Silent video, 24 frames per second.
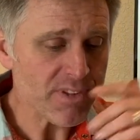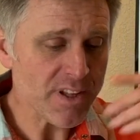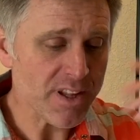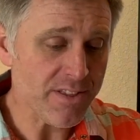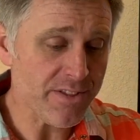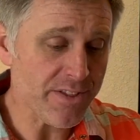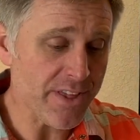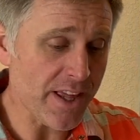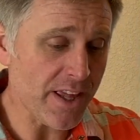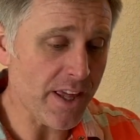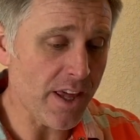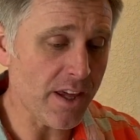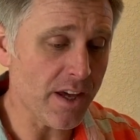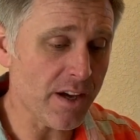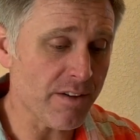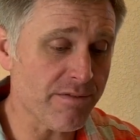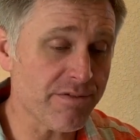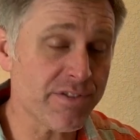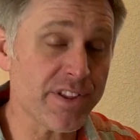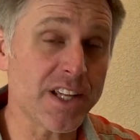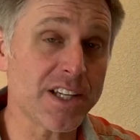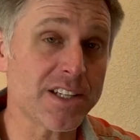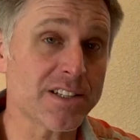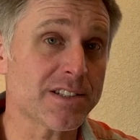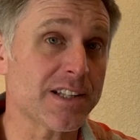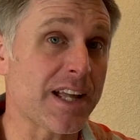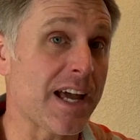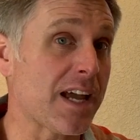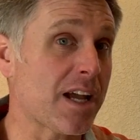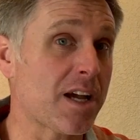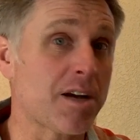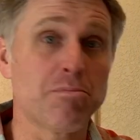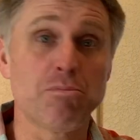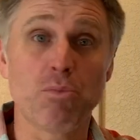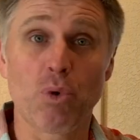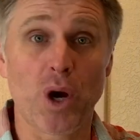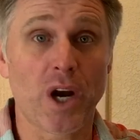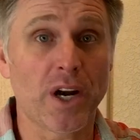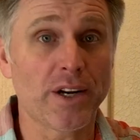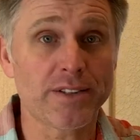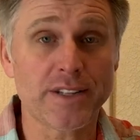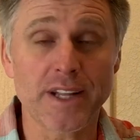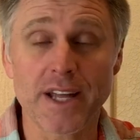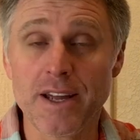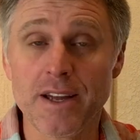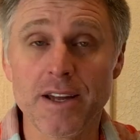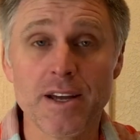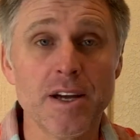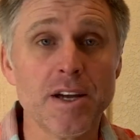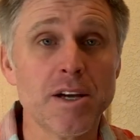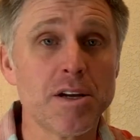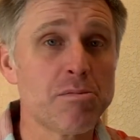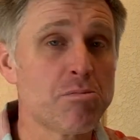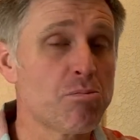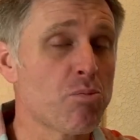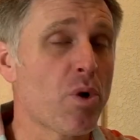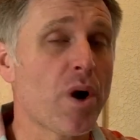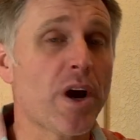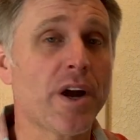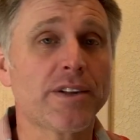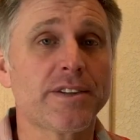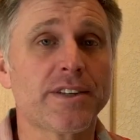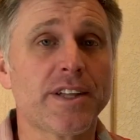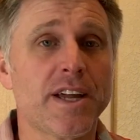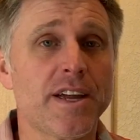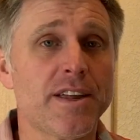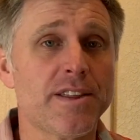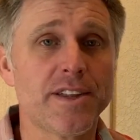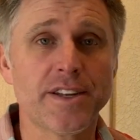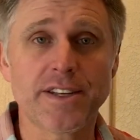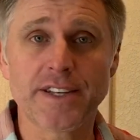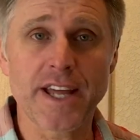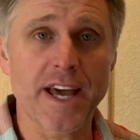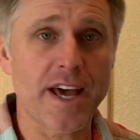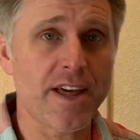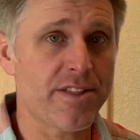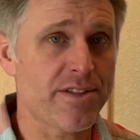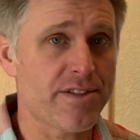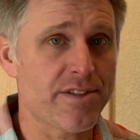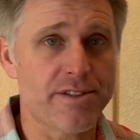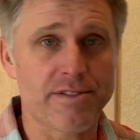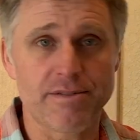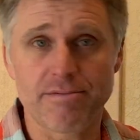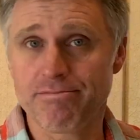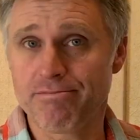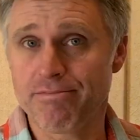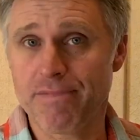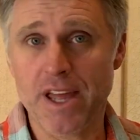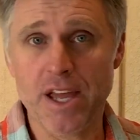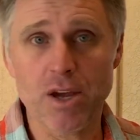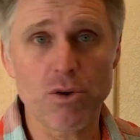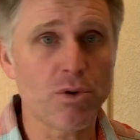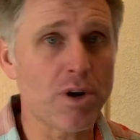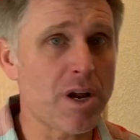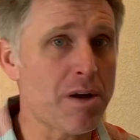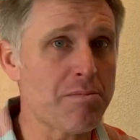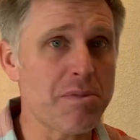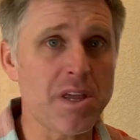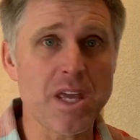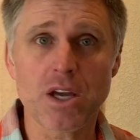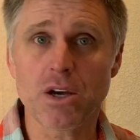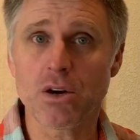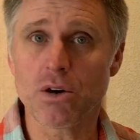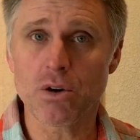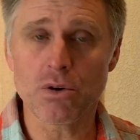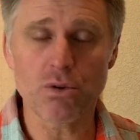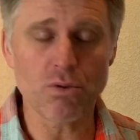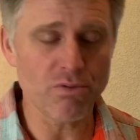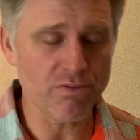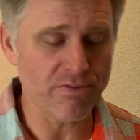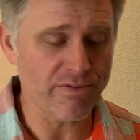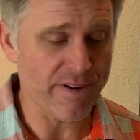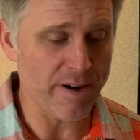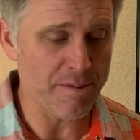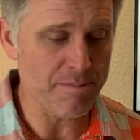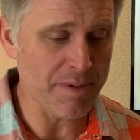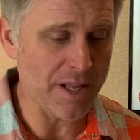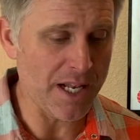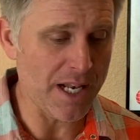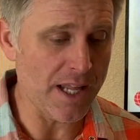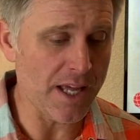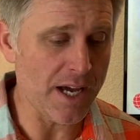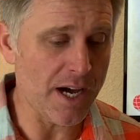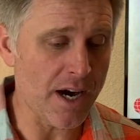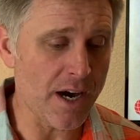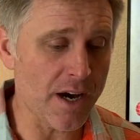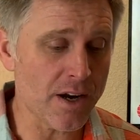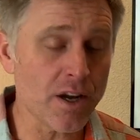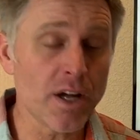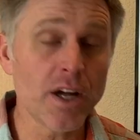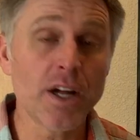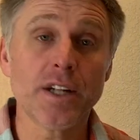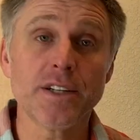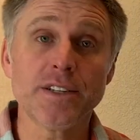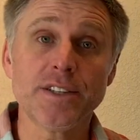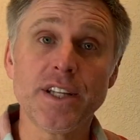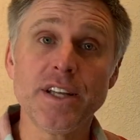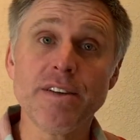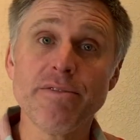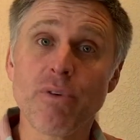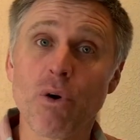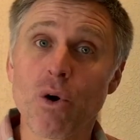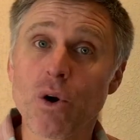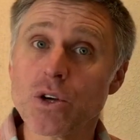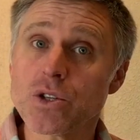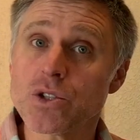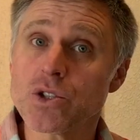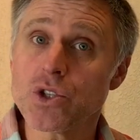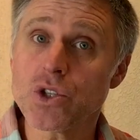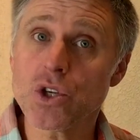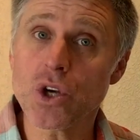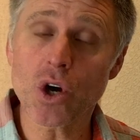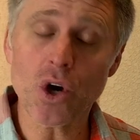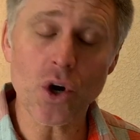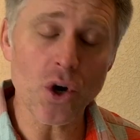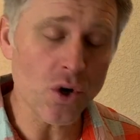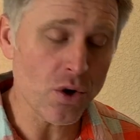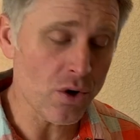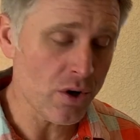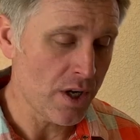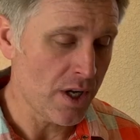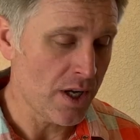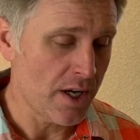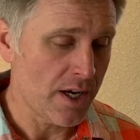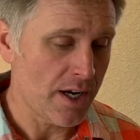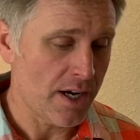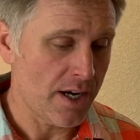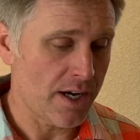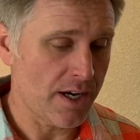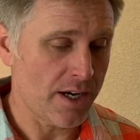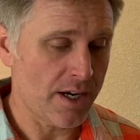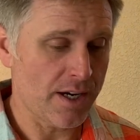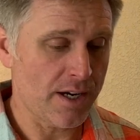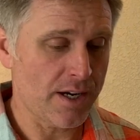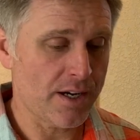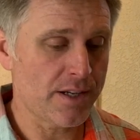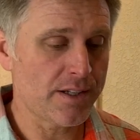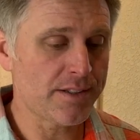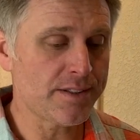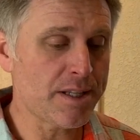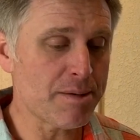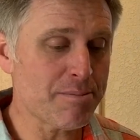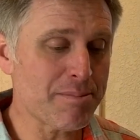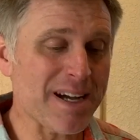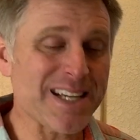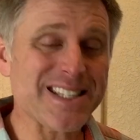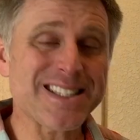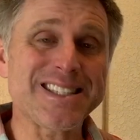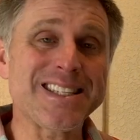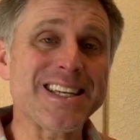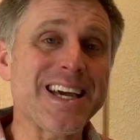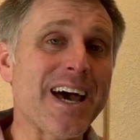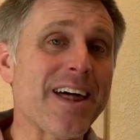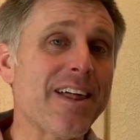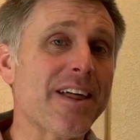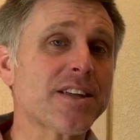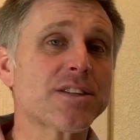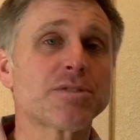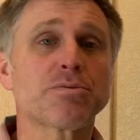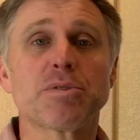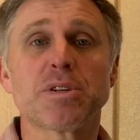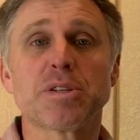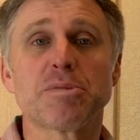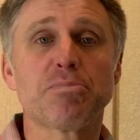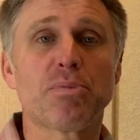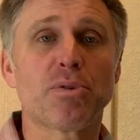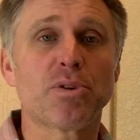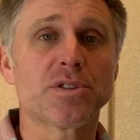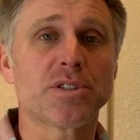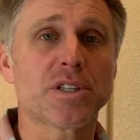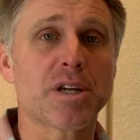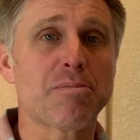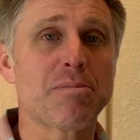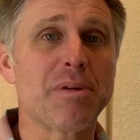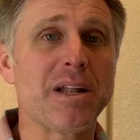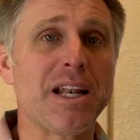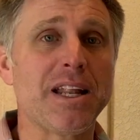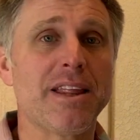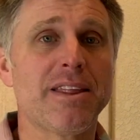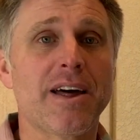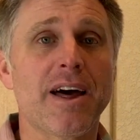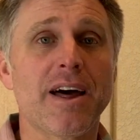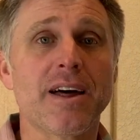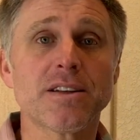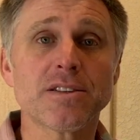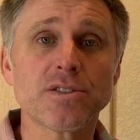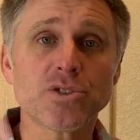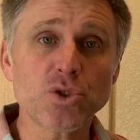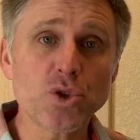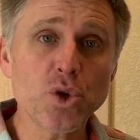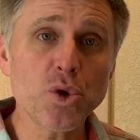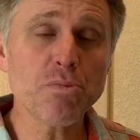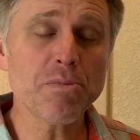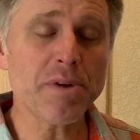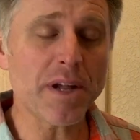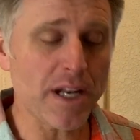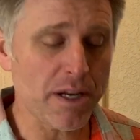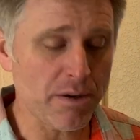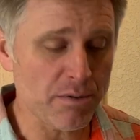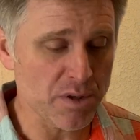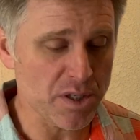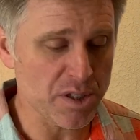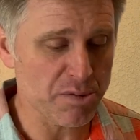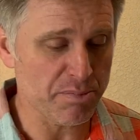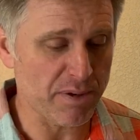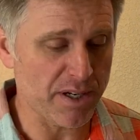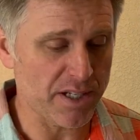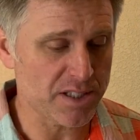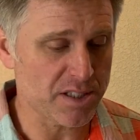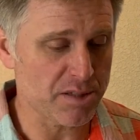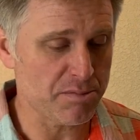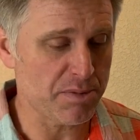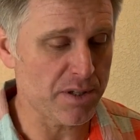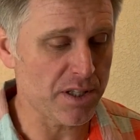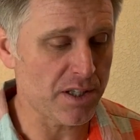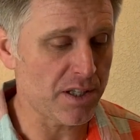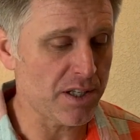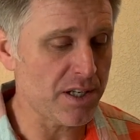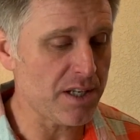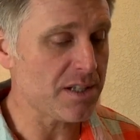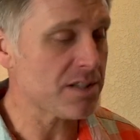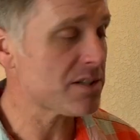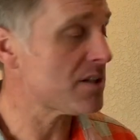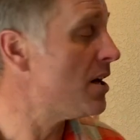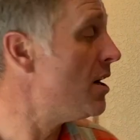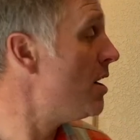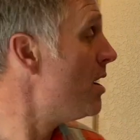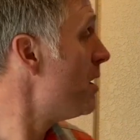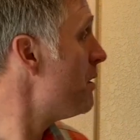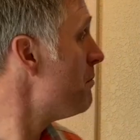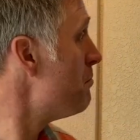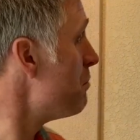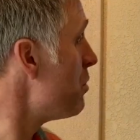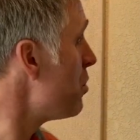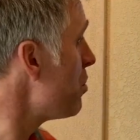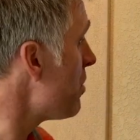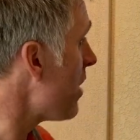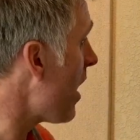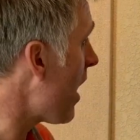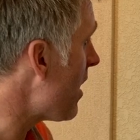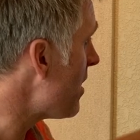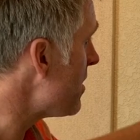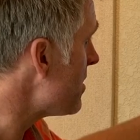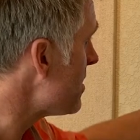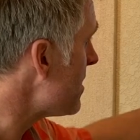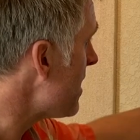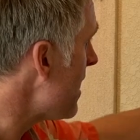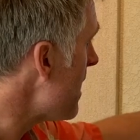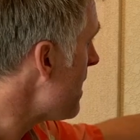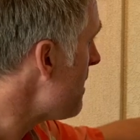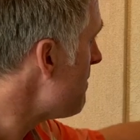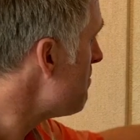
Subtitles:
Thinking of things like a muerte, the death de un amigo, un familiar, divorcio, demasiadas responsabilidades, too many responsibilities, mudarse,